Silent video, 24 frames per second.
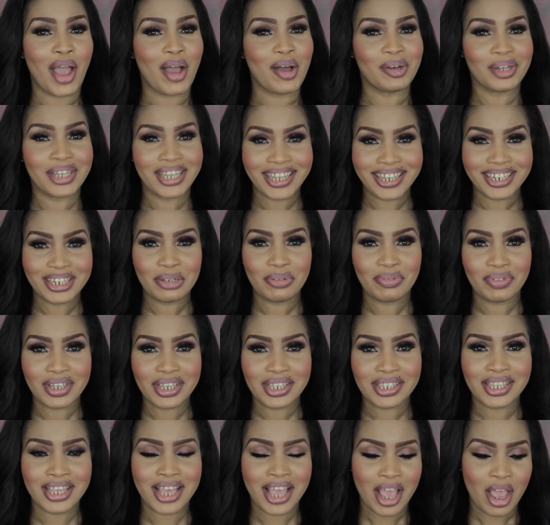Okay,
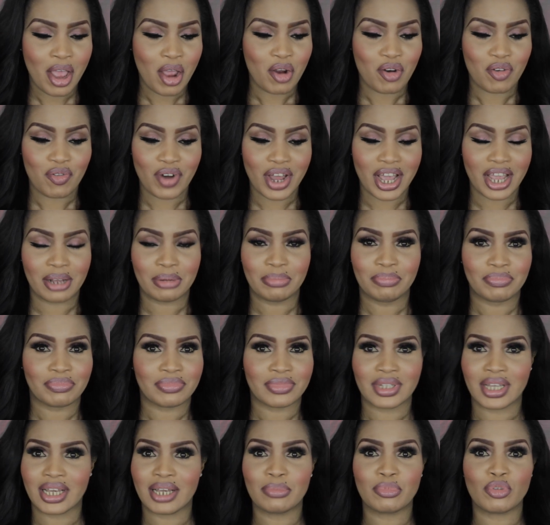divas? Right,
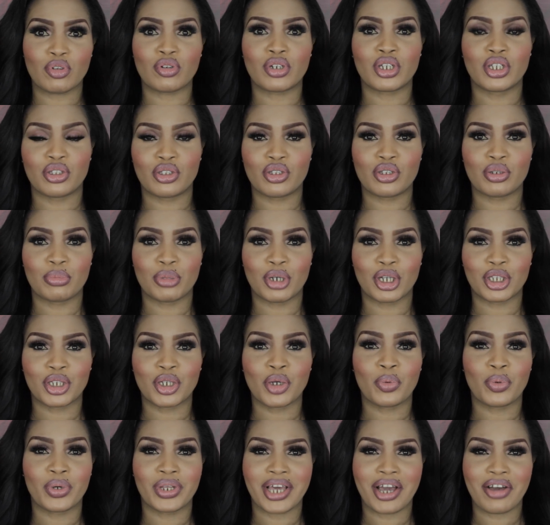I'm talking too much.
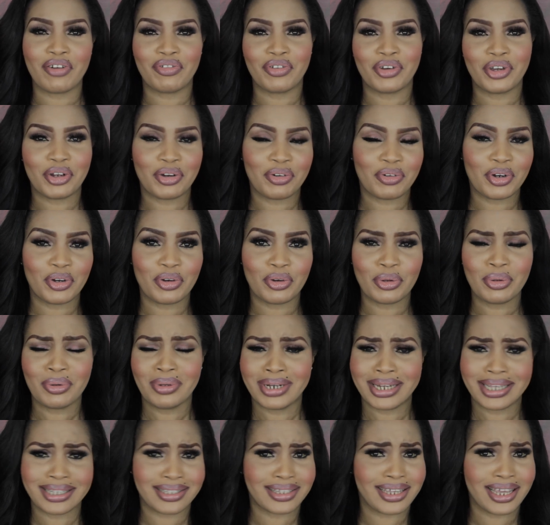Without further ado,
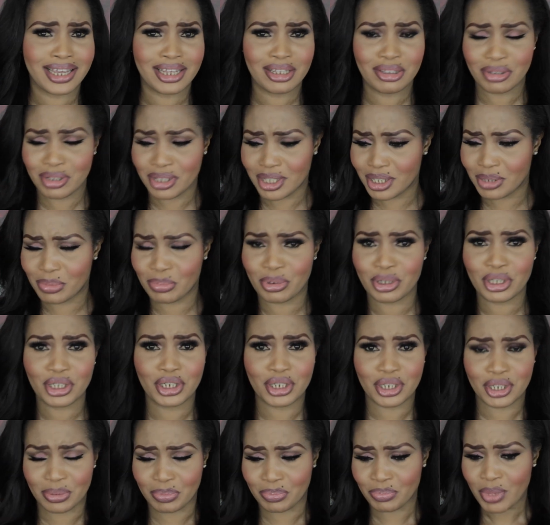let's get into these
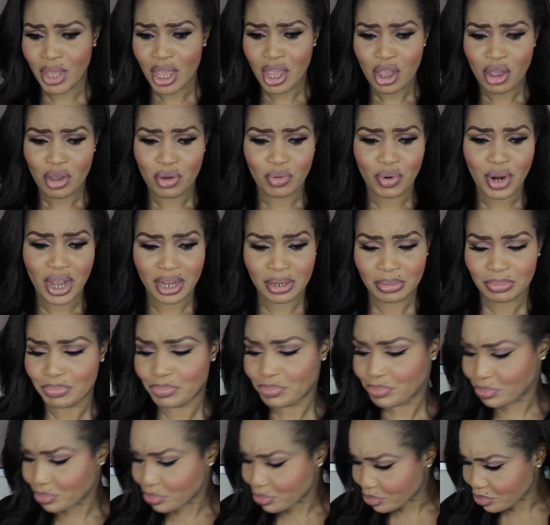brushes. Right,
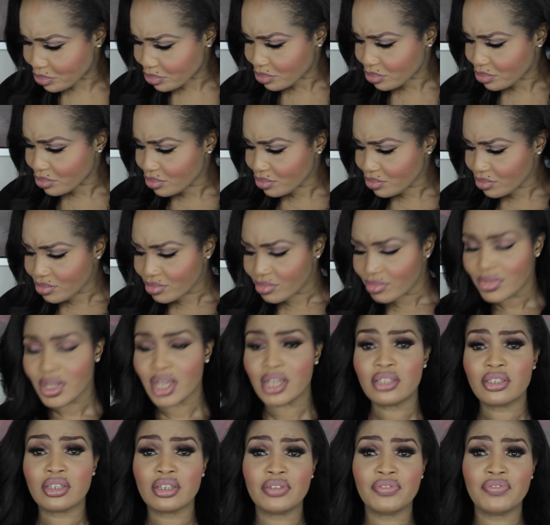
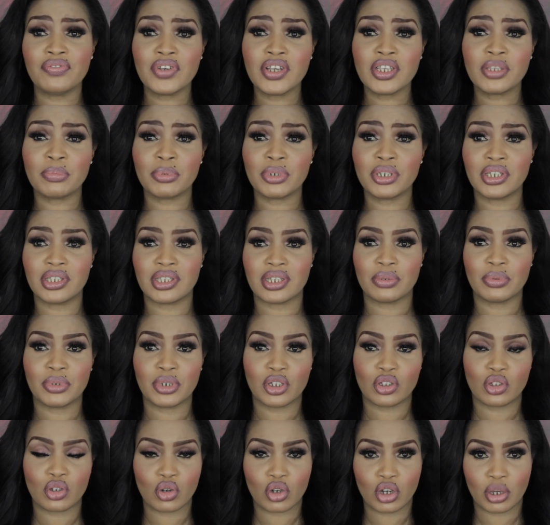so the first brushes I
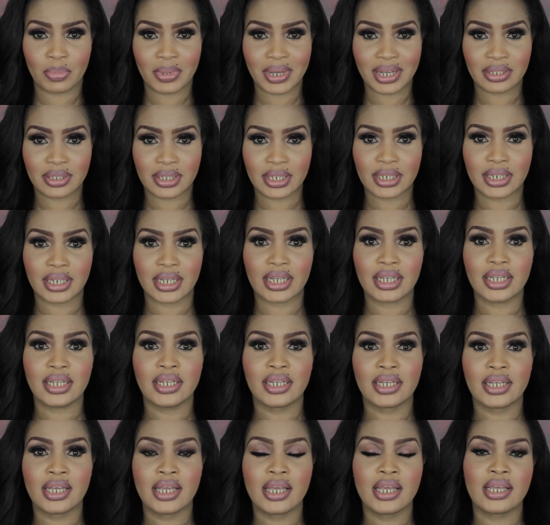wanna talk about today
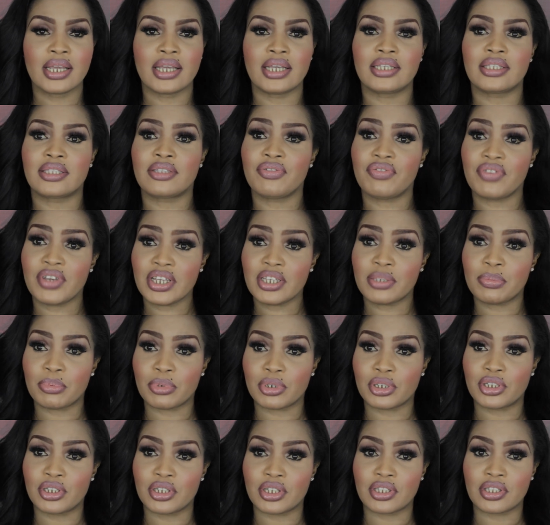is the face
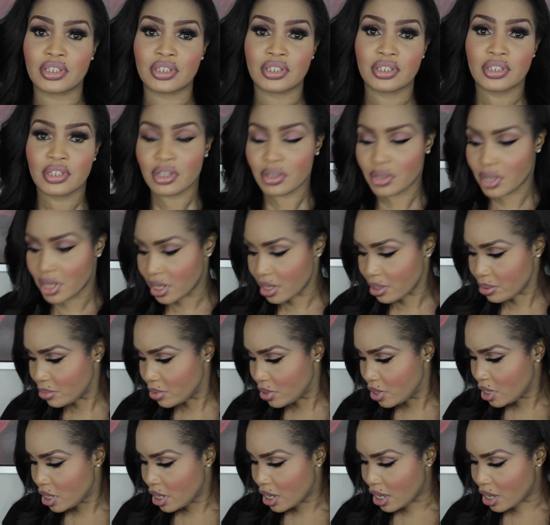brushes, okay?
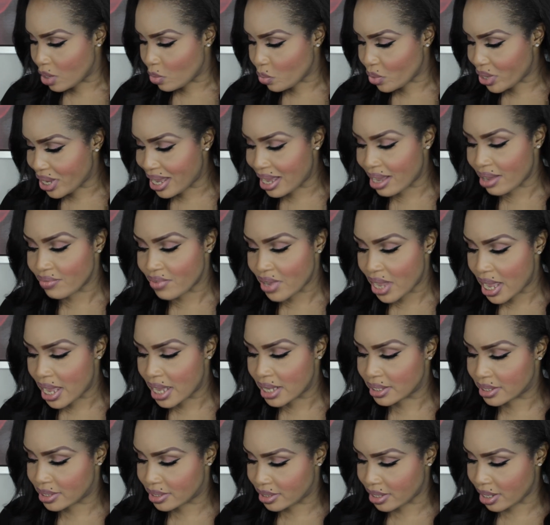And we have
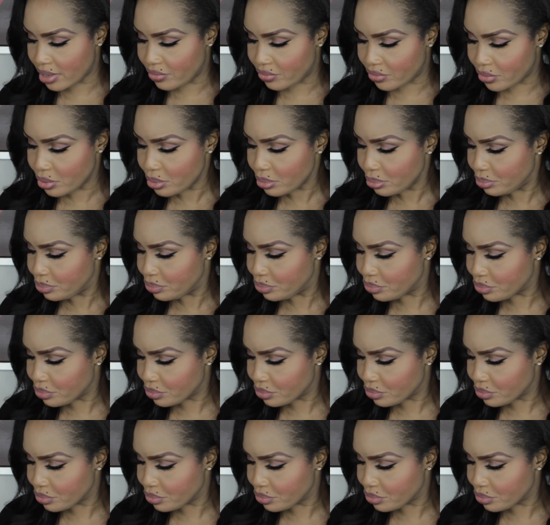several.